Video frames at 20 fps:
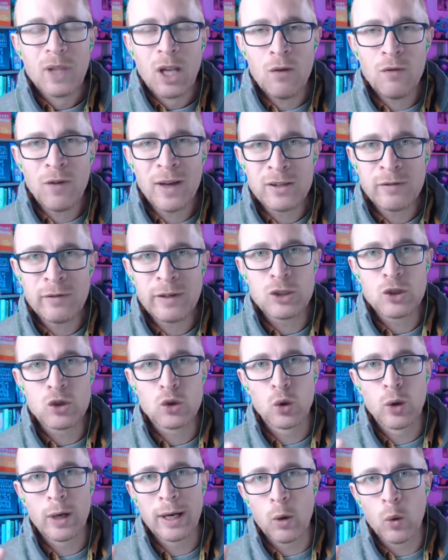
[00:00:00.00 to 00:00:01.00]
effectively
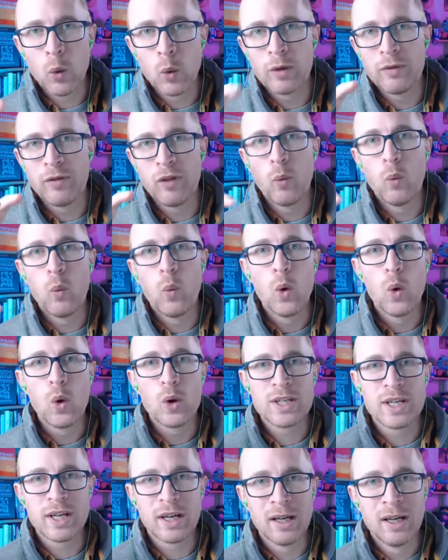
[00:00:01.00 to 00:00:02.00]
drawing all of the
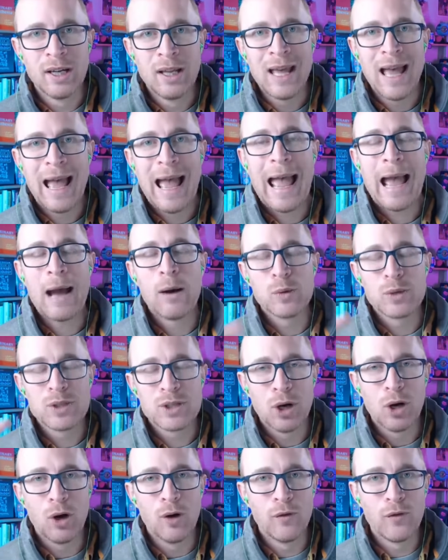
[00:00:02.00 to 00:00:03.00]
water out
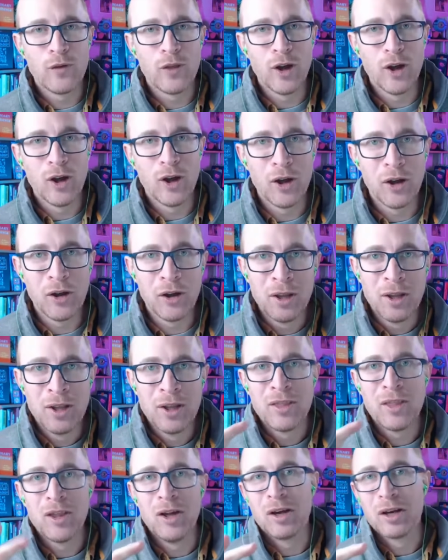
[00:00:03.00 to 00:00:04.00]
of the
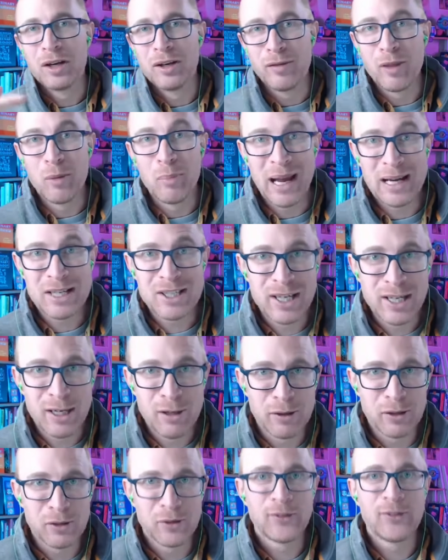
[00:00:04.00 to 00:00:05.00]
kind of the
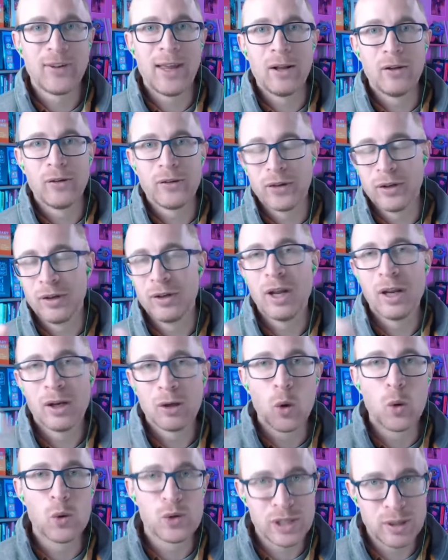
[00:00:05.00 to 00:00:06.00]
bacterial cells and
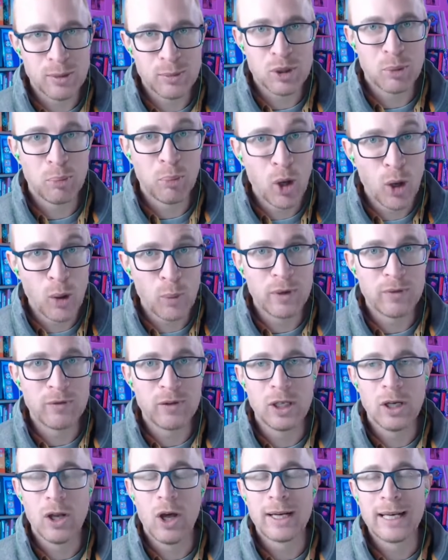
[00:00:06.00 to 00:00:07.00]
causing them to pop, if
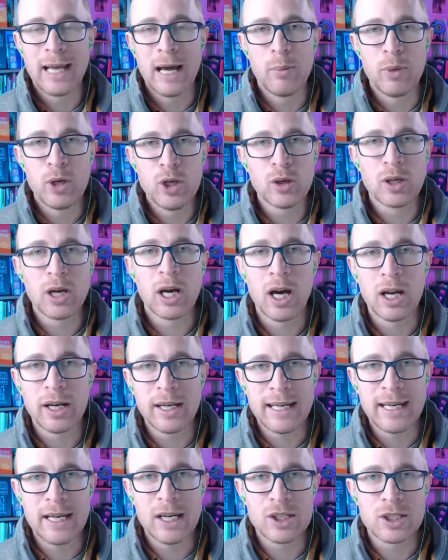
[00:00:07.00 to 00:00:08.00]
you like. Now, Manuka
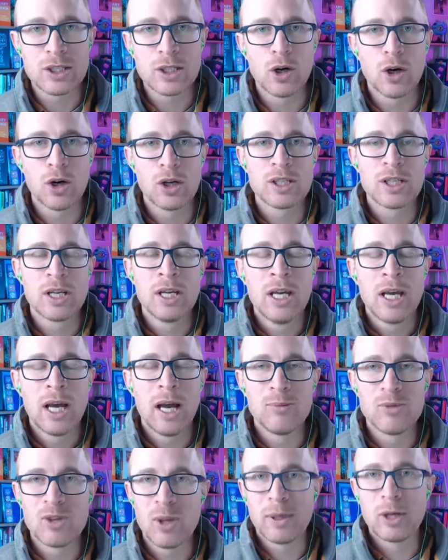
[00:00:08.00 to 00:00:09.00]
honey has got
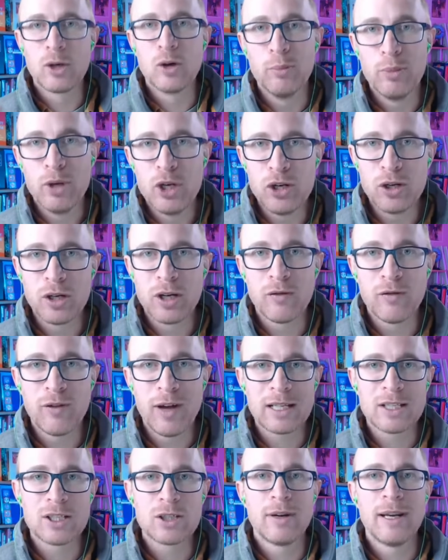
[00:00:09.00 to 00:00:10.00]
something called Manuka
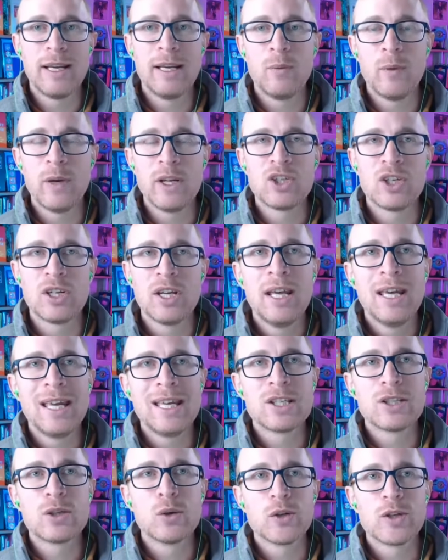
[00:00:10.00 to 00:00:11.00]
factor in, which
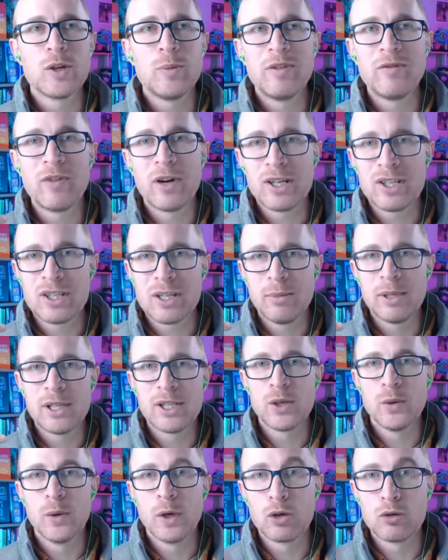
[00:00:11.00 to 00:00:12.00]
is thought to be very similar
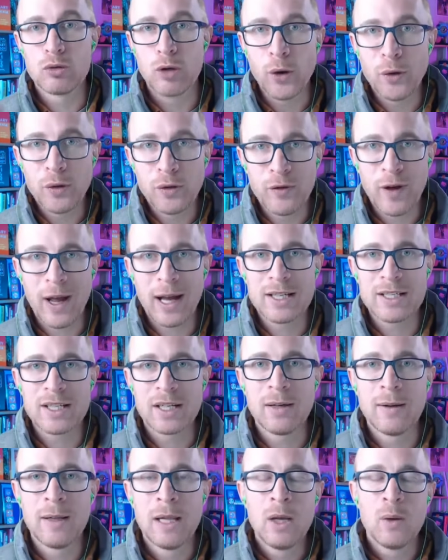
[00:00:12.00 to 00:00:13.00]
to a growth
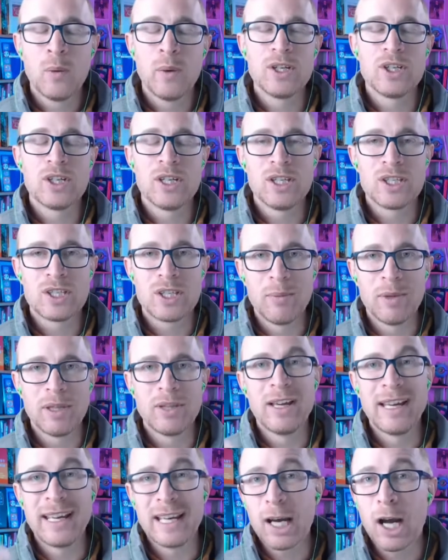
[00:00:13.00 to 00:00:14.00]
factor, which is something
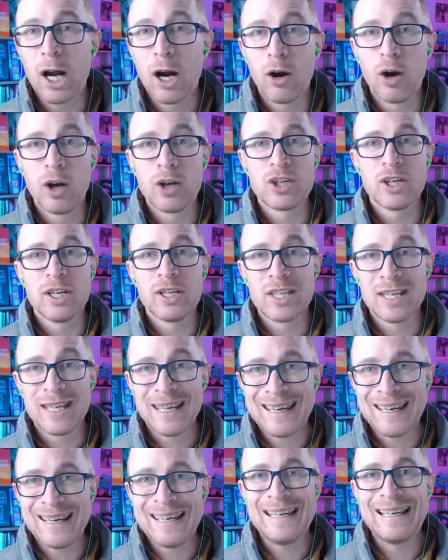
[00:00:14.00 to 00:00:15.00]
that encourages
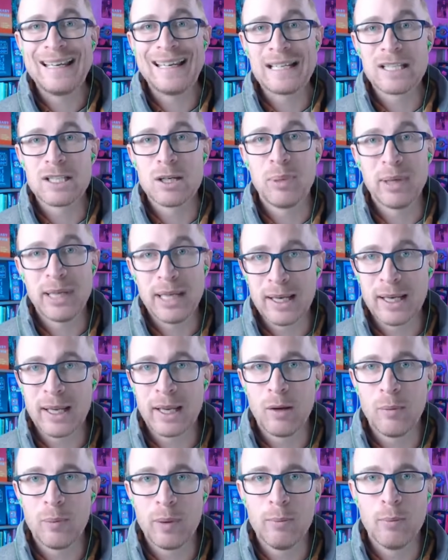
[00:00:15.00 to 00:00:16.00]
healing to be a
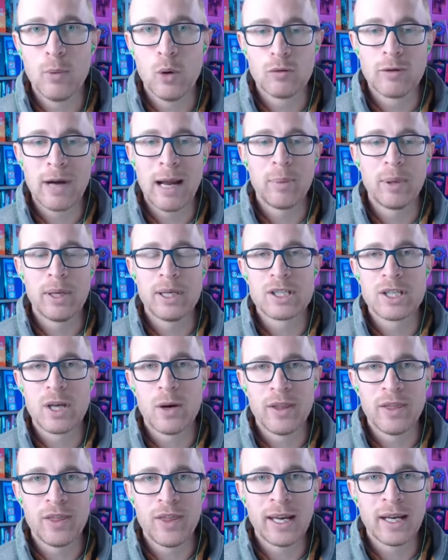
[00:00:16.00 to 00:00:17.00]
little bit more rapid. So
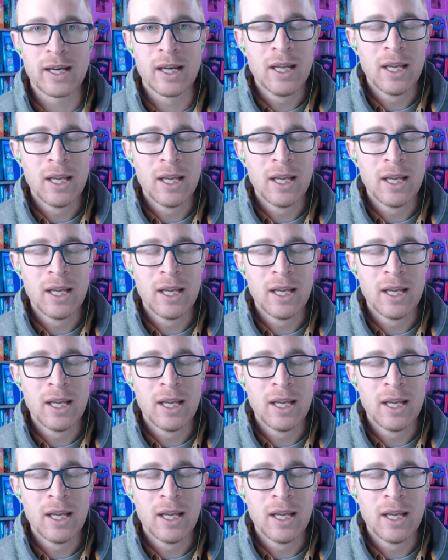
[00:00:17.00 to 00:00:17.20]
I think